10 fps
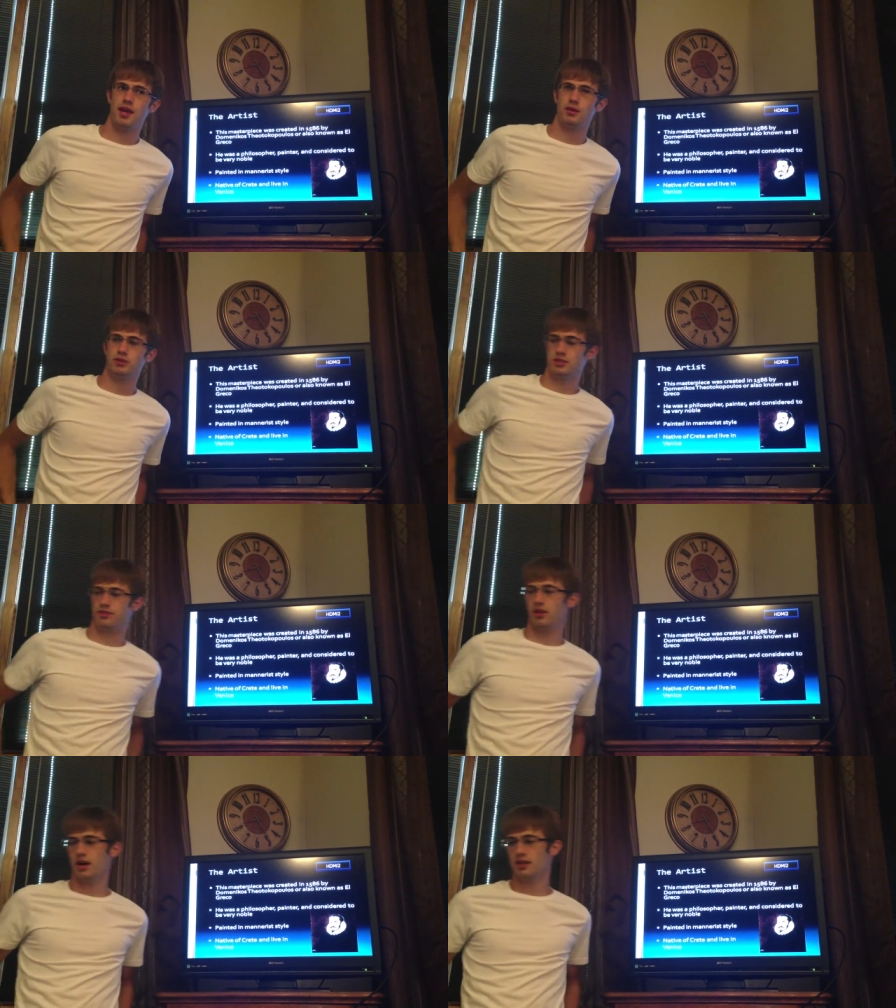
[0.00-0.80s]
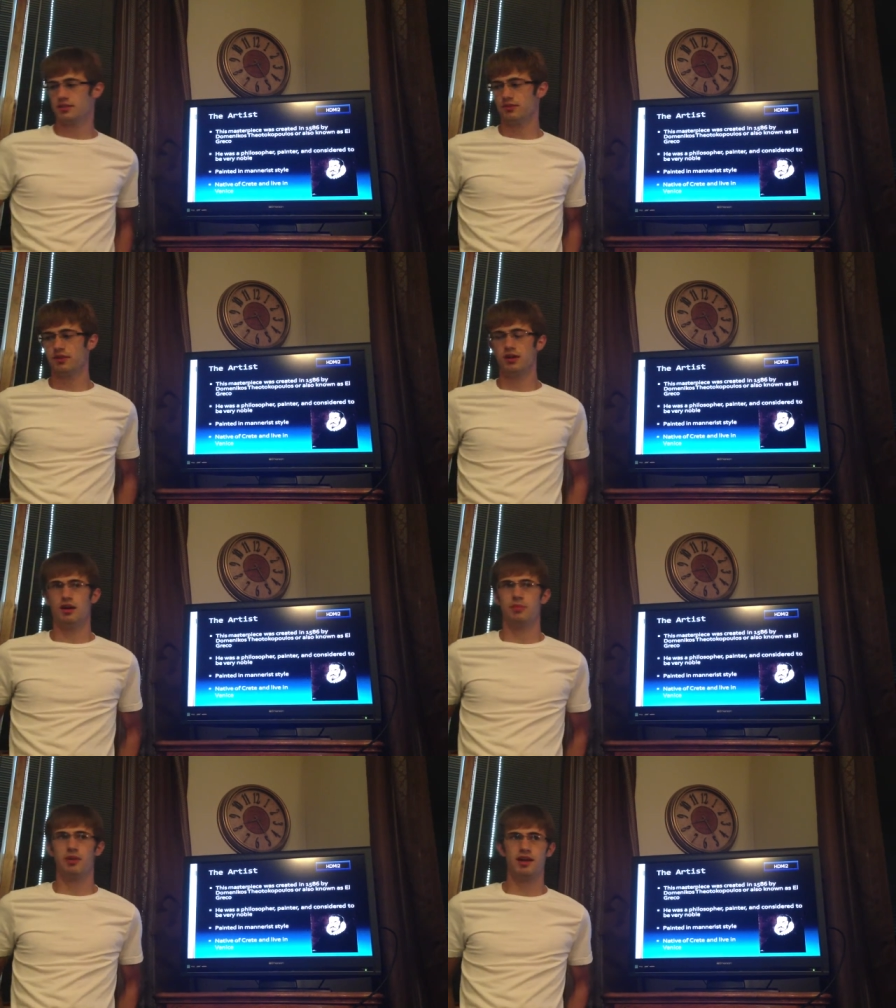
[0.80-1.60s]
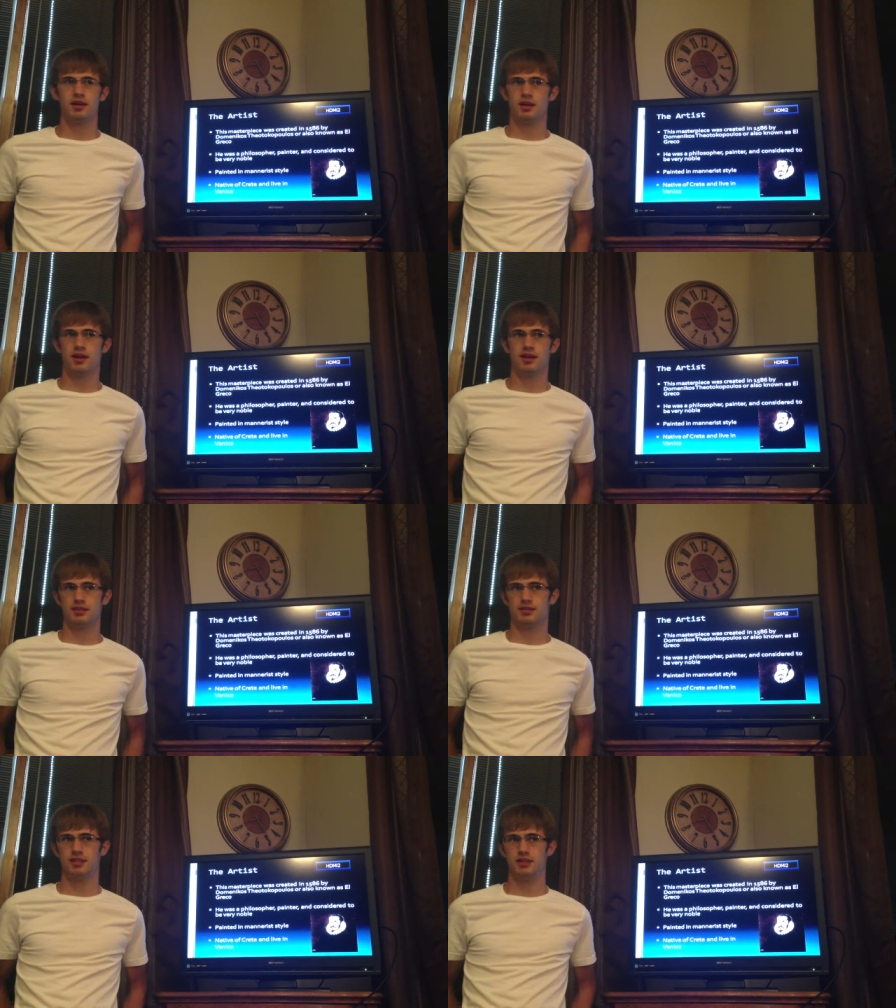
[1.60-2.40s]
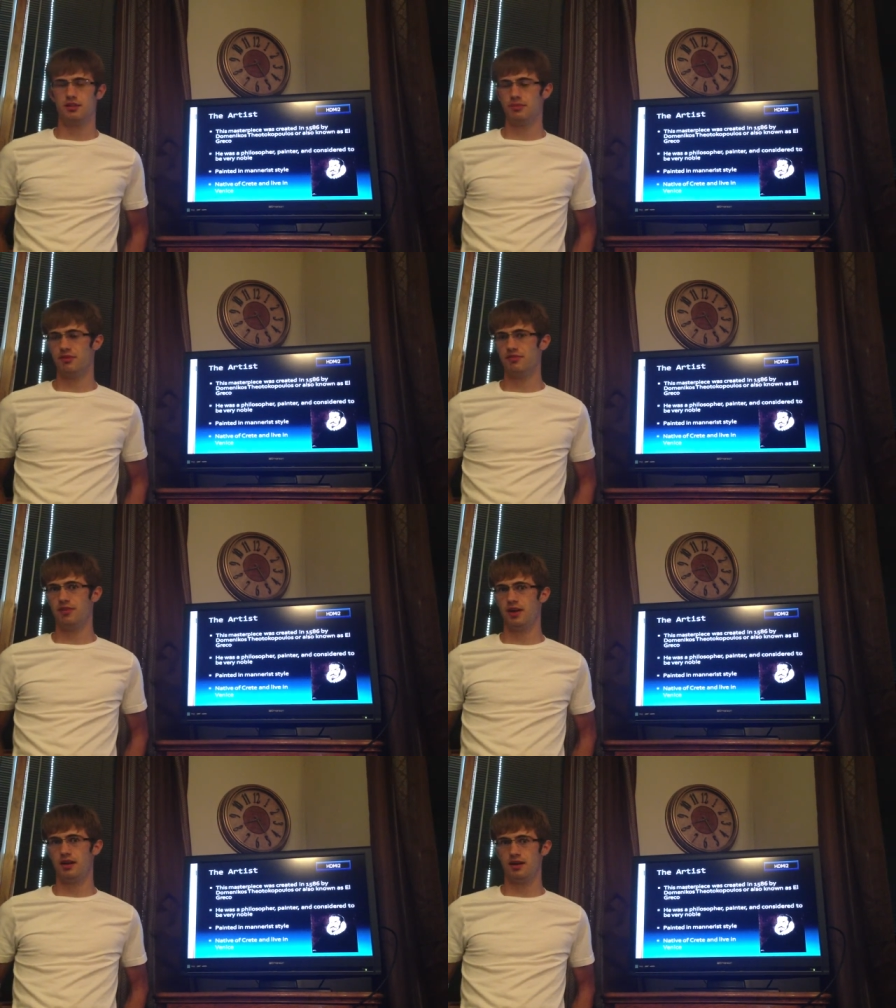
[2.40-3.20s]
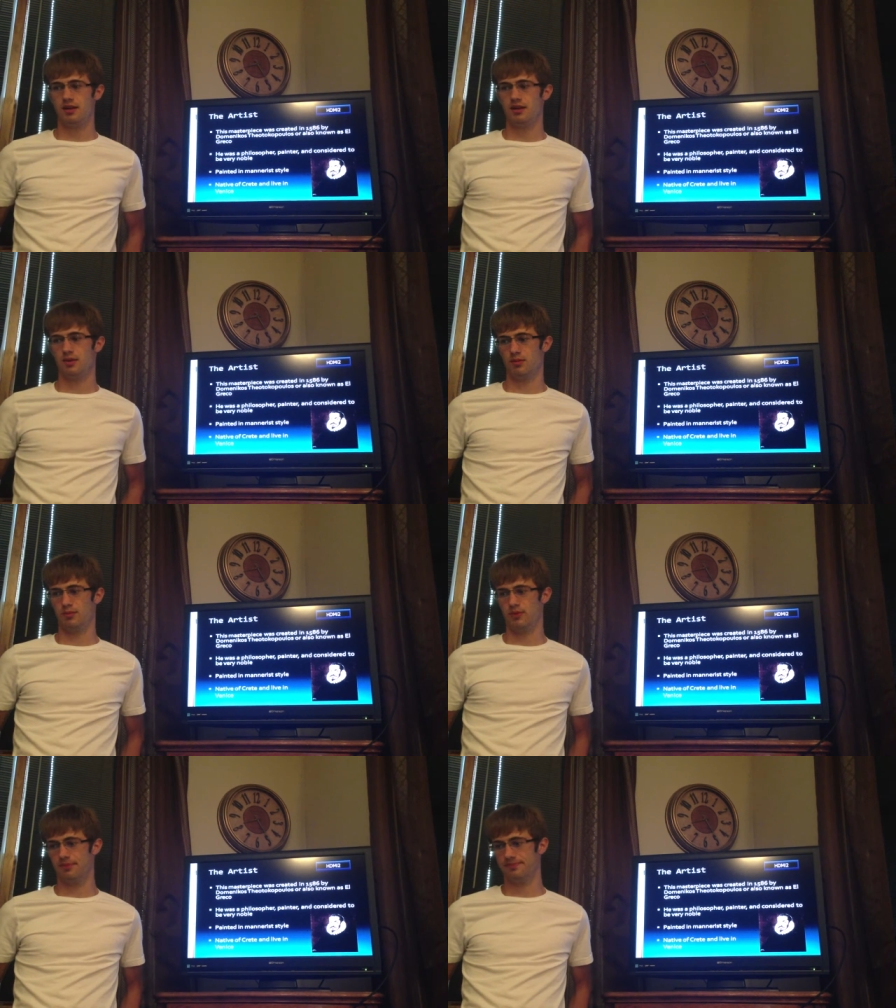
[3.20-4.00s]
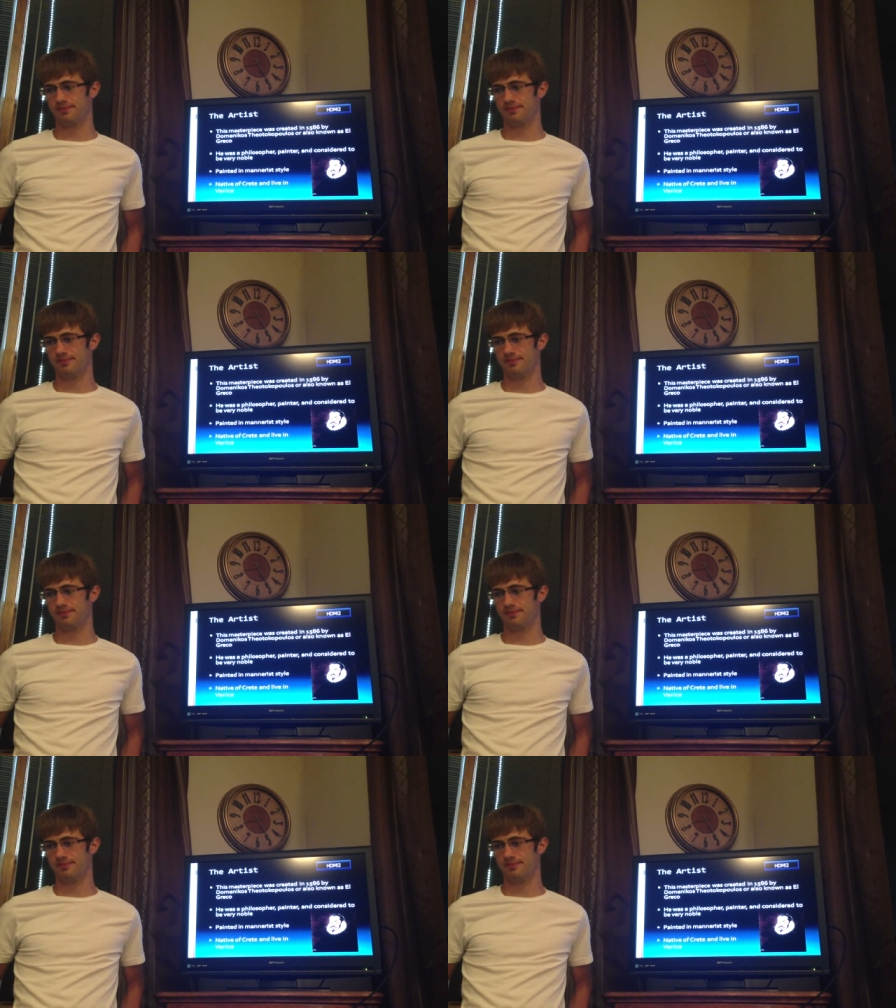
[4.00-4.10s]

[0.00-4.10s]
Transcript: He was a philosopher, a painter, and considered to be very noble.